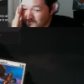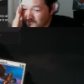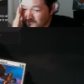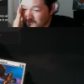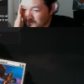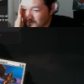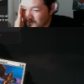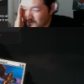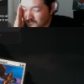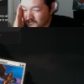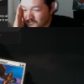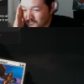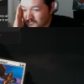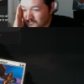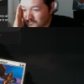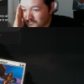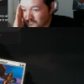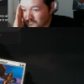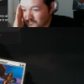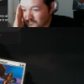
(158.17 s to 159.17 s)
So,
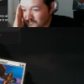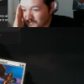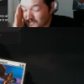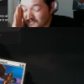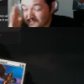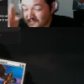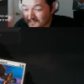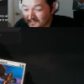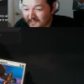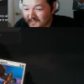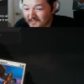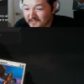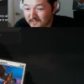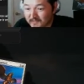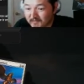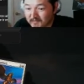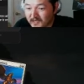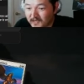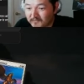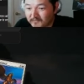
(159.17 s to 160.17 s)
as it says on
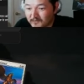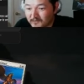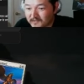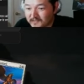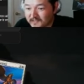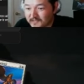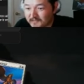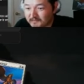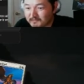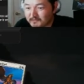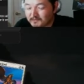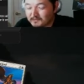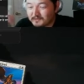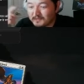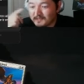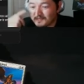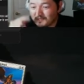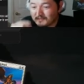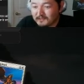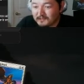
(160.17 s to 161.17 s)
the bottom, for example,
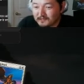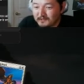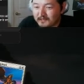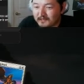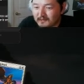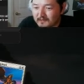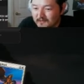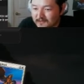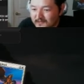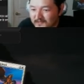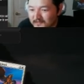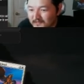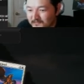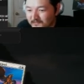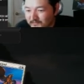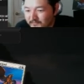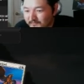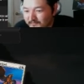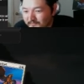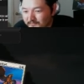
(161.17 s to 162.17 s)
2 colorless and a
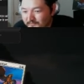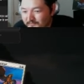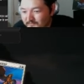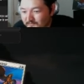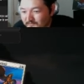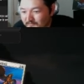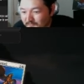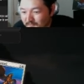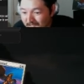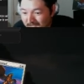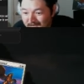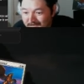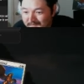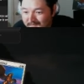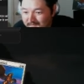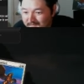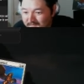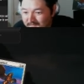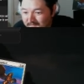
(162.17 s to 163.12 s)
black,